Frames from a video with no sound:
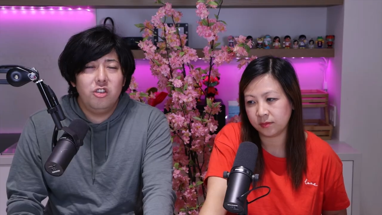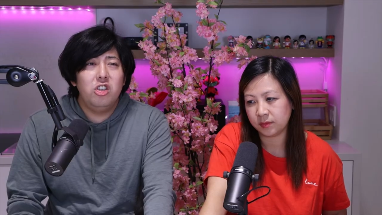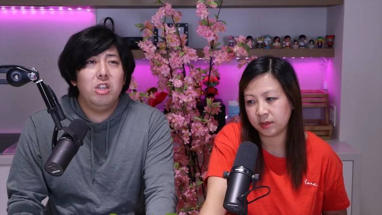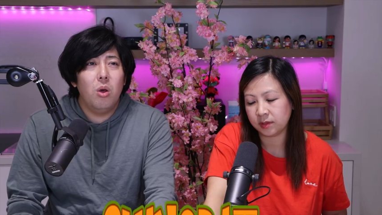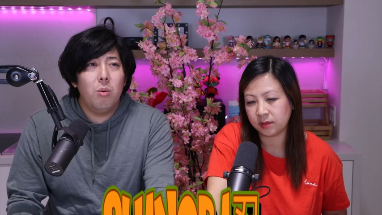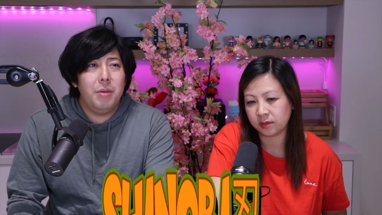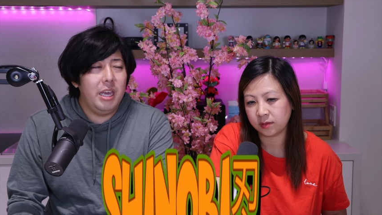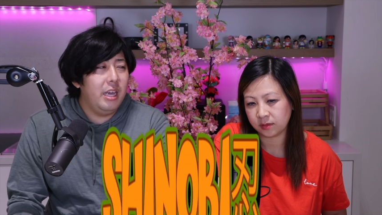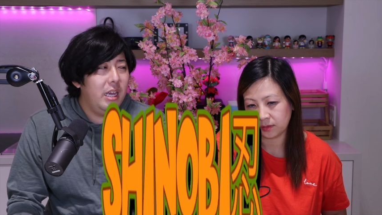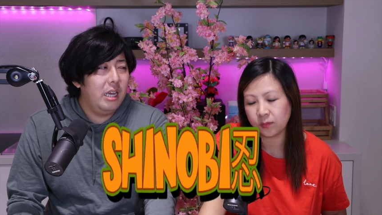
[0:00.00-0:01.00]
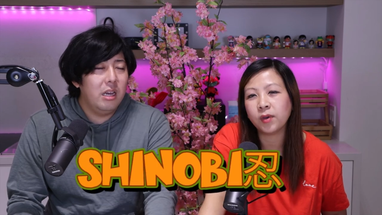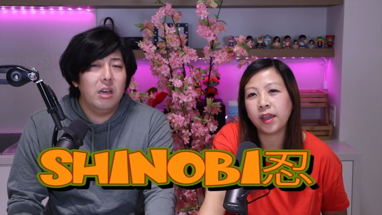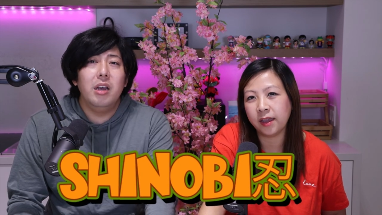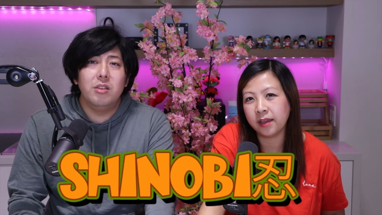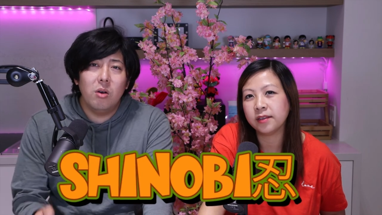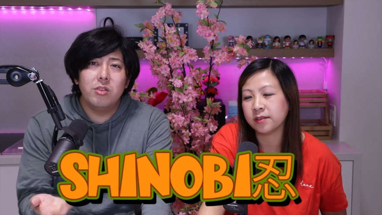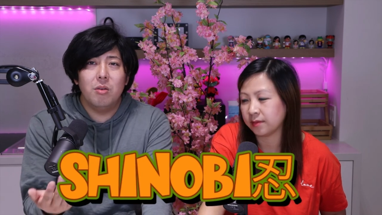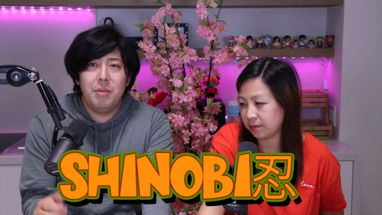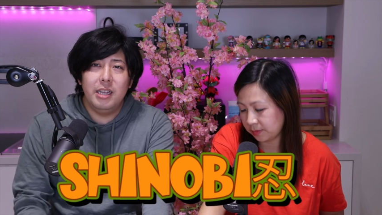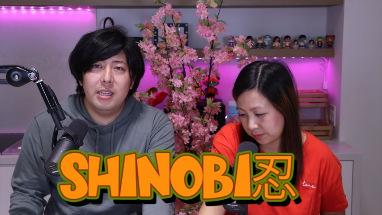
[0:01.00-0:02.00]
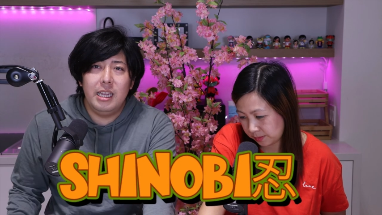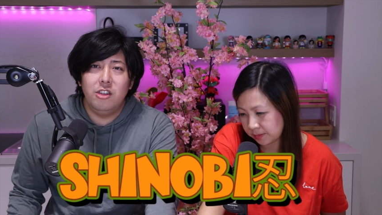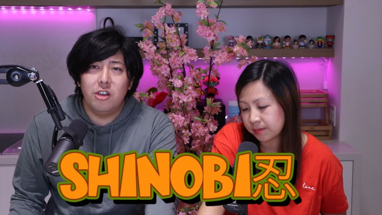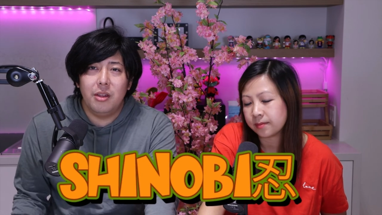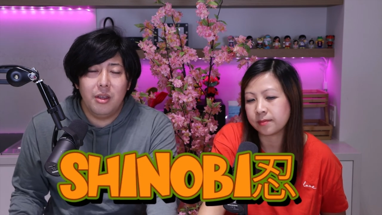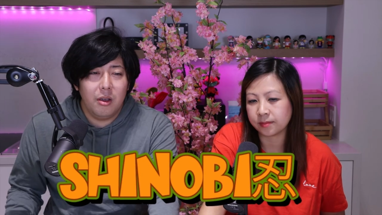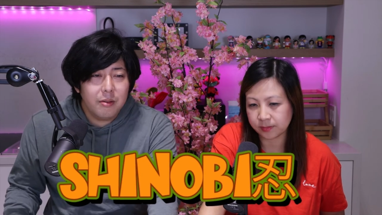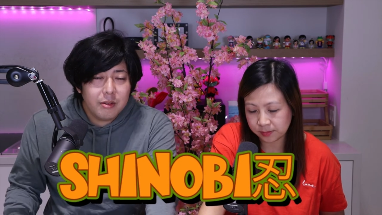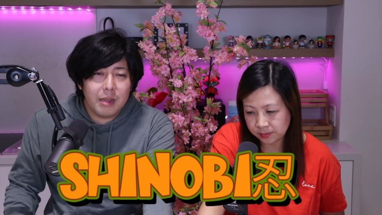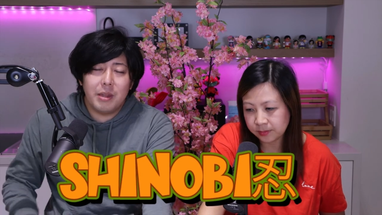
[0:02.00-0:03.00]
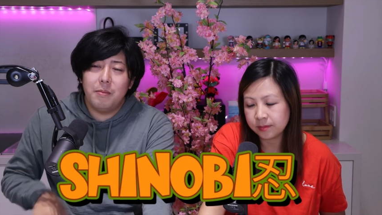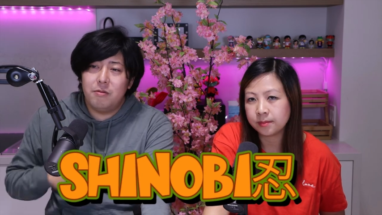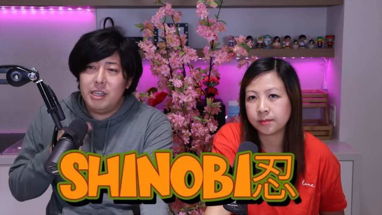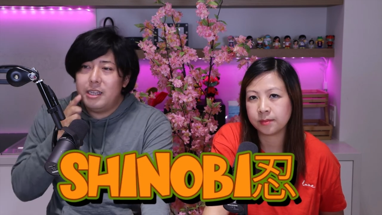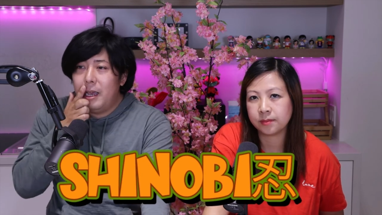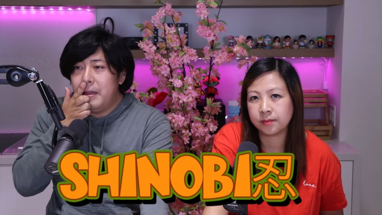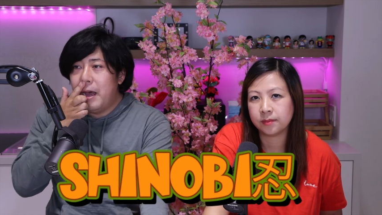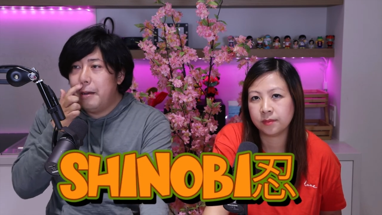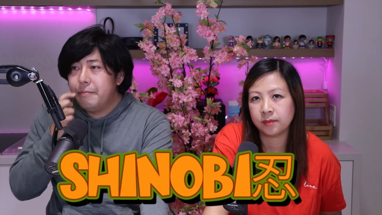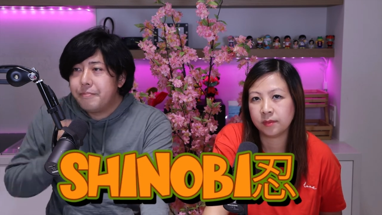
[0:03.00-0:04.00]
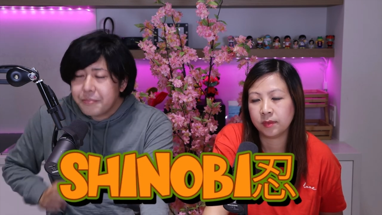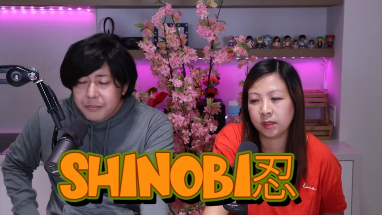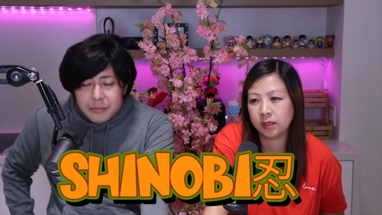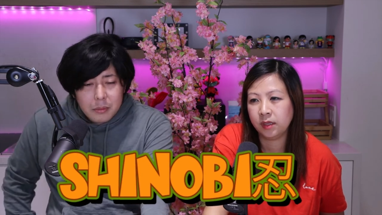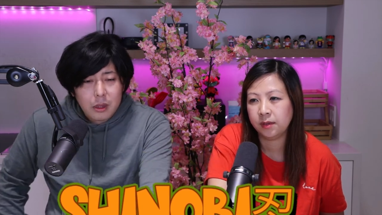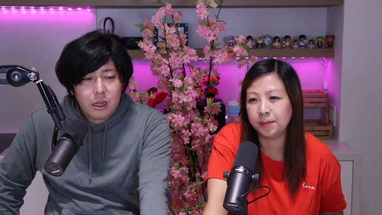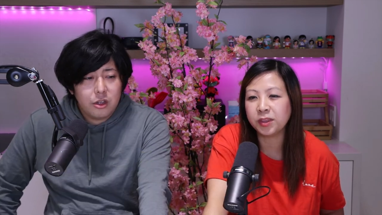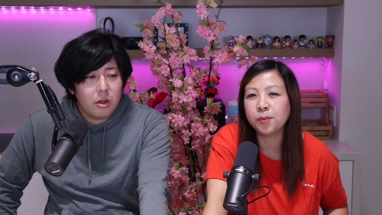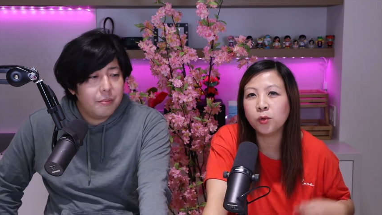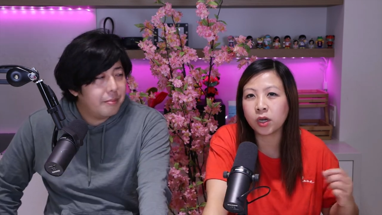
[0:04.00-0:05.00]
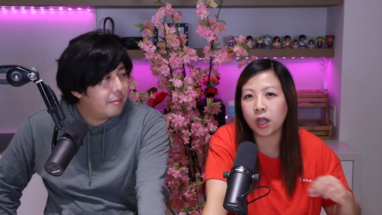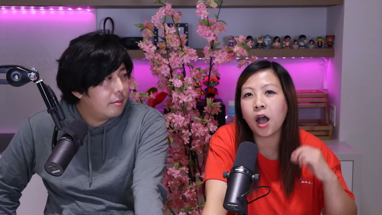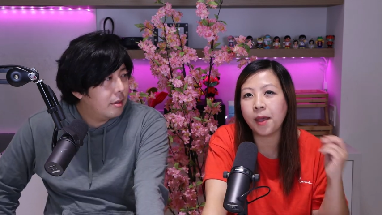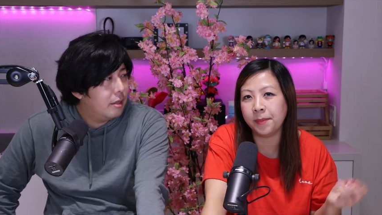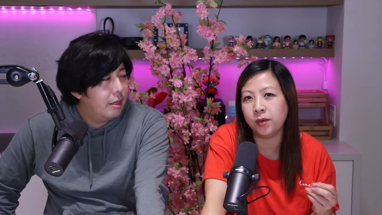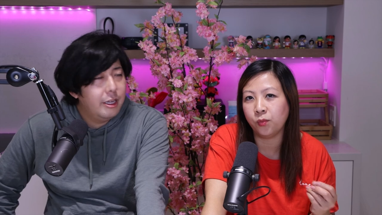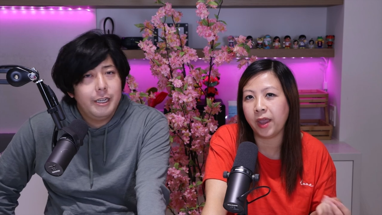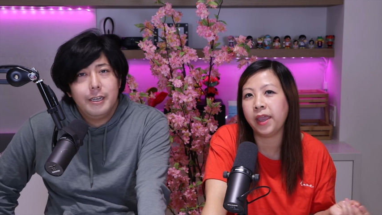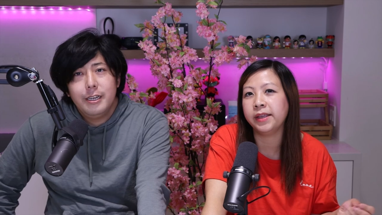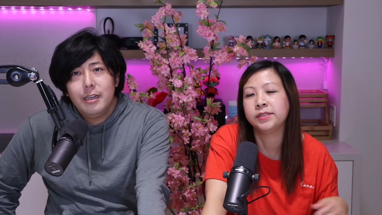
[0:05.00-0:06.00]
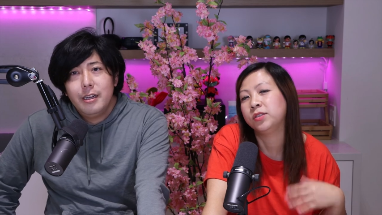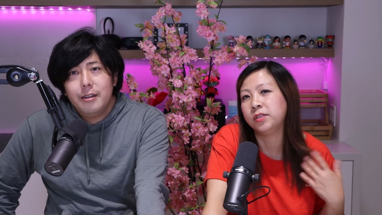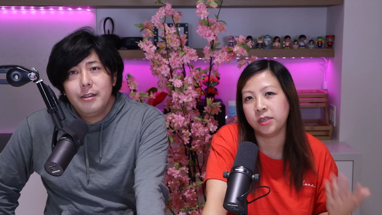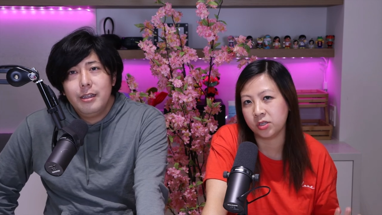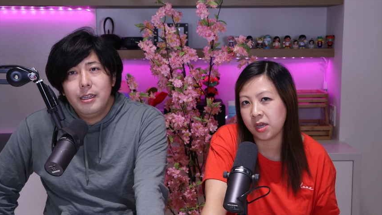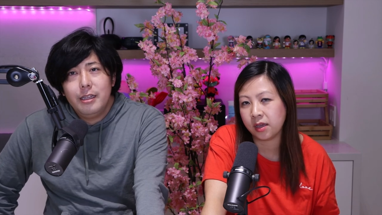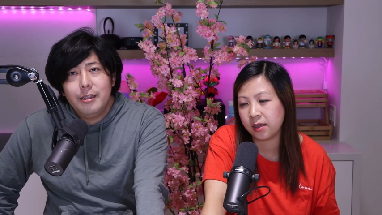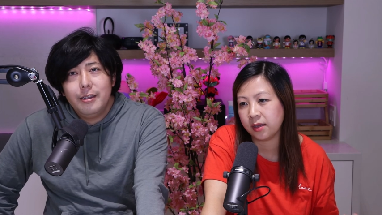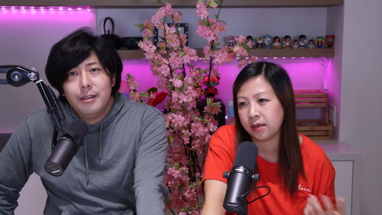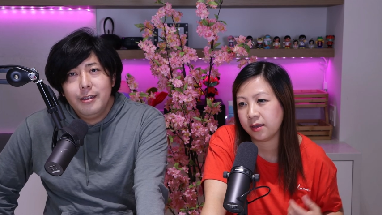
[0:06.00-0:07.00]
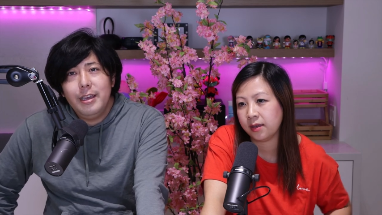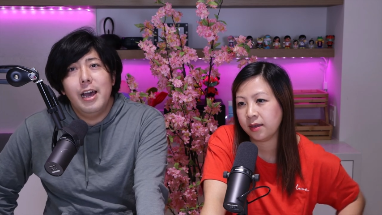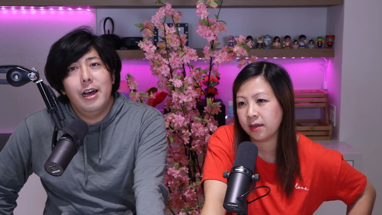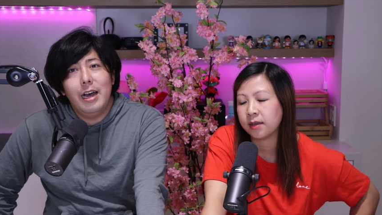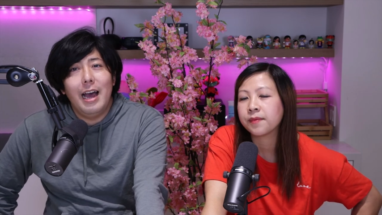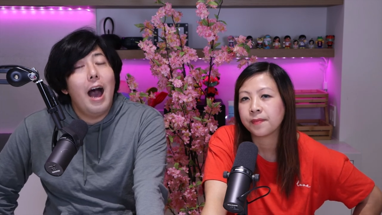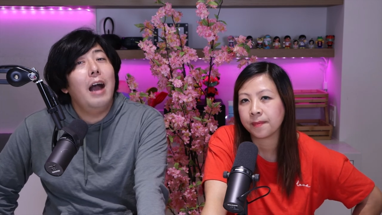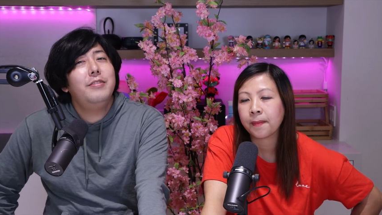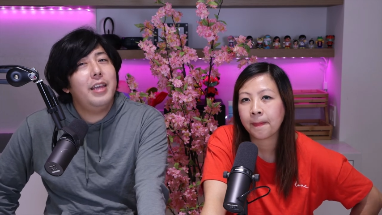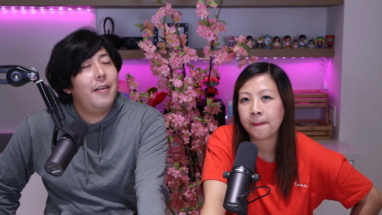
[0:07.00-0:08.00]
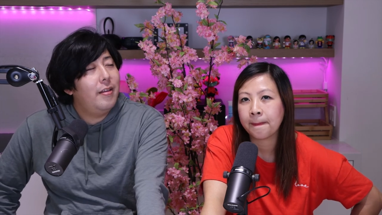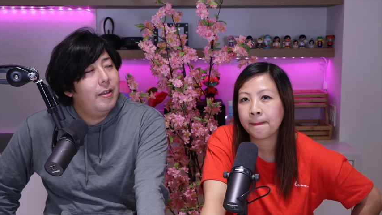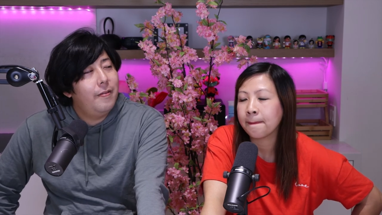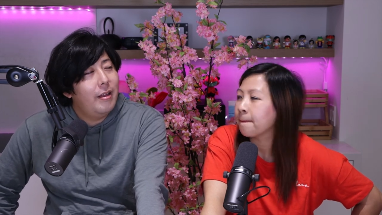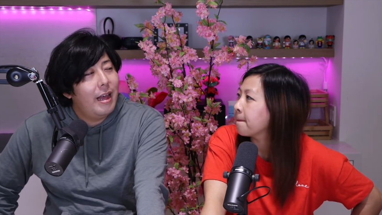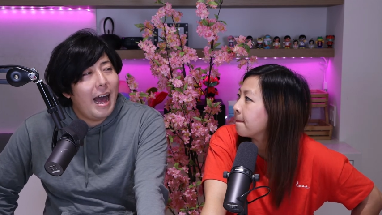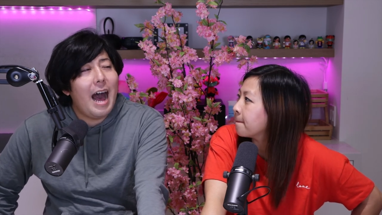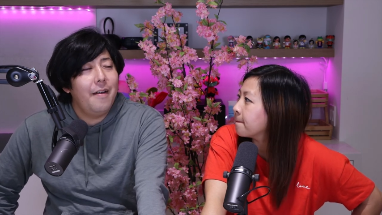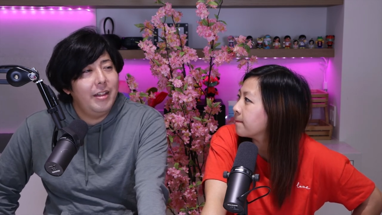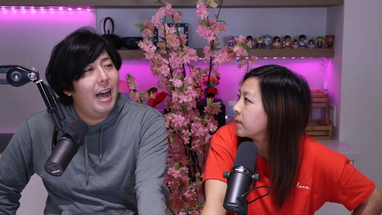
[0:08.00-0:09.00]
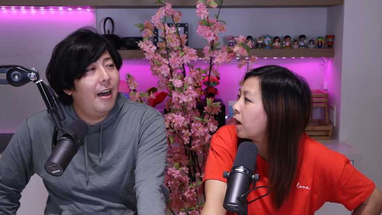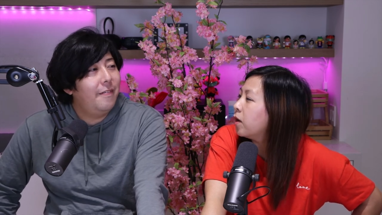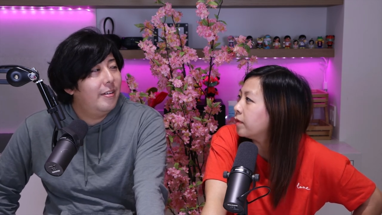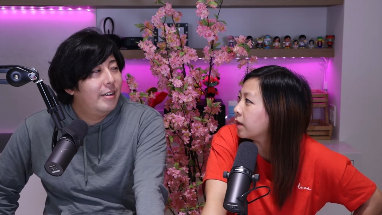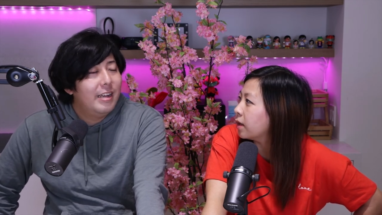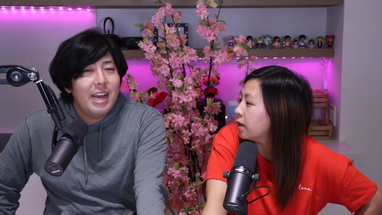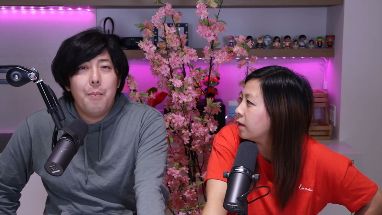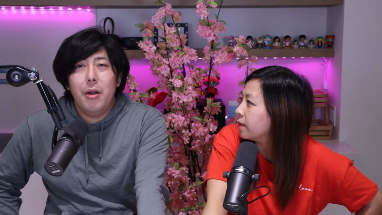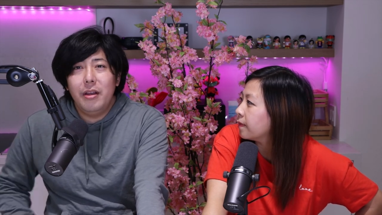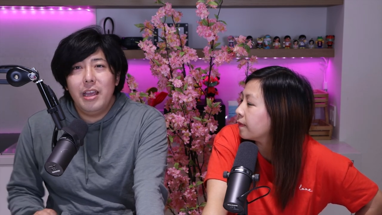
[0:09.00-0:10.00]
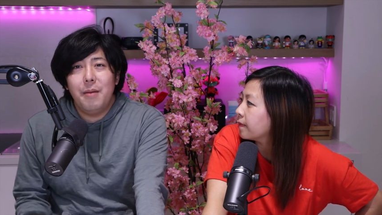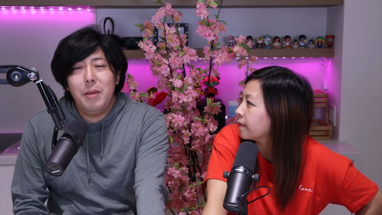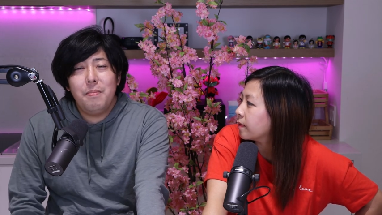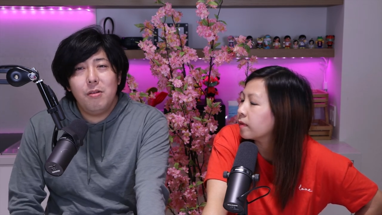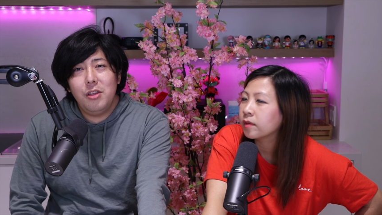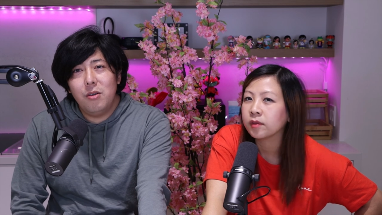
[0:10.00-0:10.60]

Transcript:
Speaker 1: shinobi right. is also means ninja too. Sometimes we say that.
Speaker 2: But so, the more common way is ninja.
Speaker 1: Yeah, I, I'd say half and half. Oh, really? Amer yeah, people in